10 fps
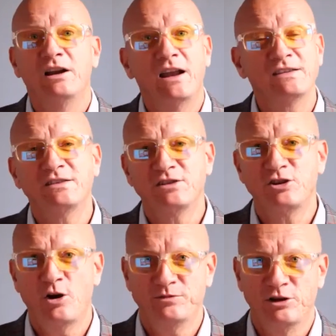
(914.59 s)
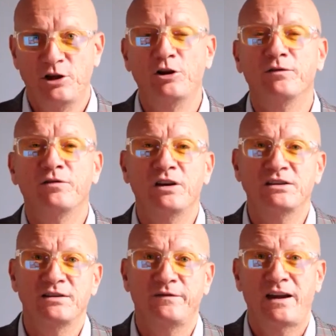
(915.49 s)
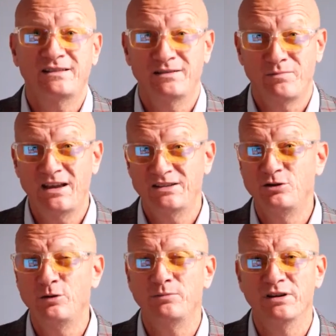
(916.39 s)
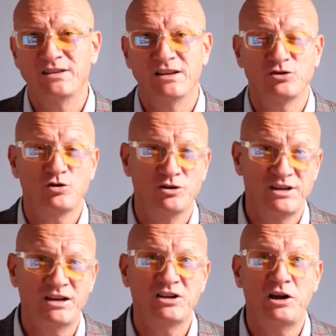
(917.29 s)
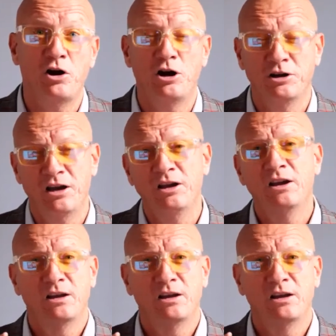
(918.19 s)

It hasn't stopped a lot of things. In fact, it makes doing business transactionally harder.